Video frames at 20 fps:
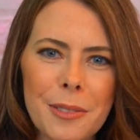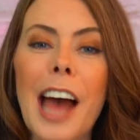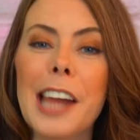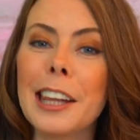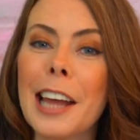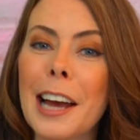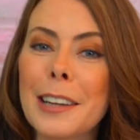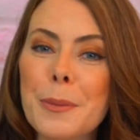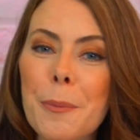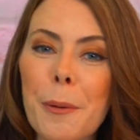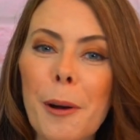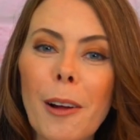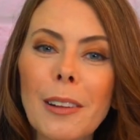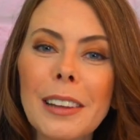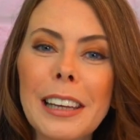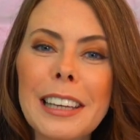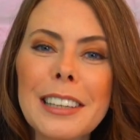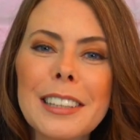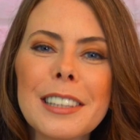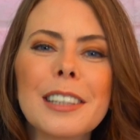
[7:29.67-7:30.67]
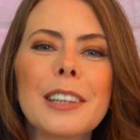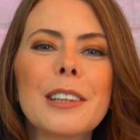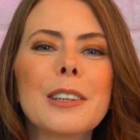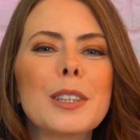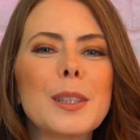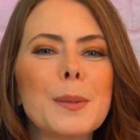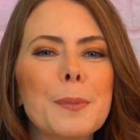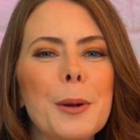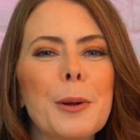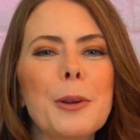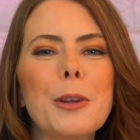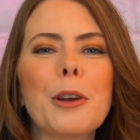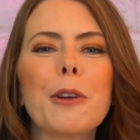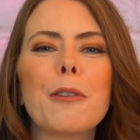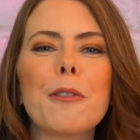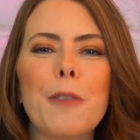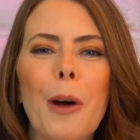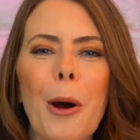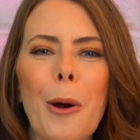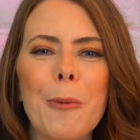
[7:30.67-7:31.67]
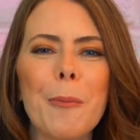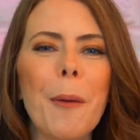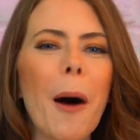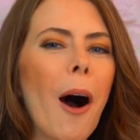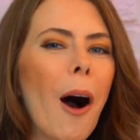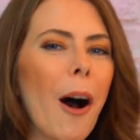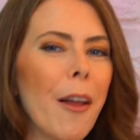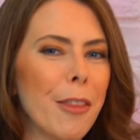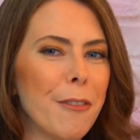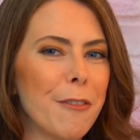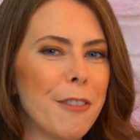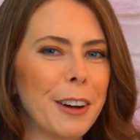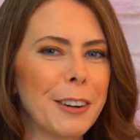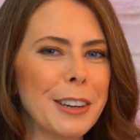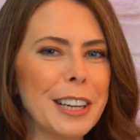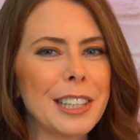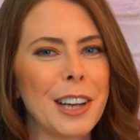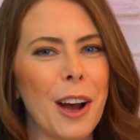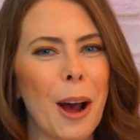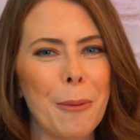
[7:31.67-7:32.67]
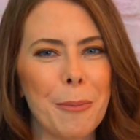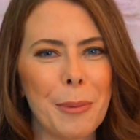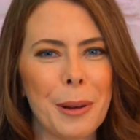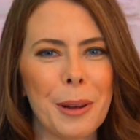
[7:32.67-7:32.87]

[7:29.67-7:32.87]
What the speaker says: And last but not least, spoon your foam on the very top.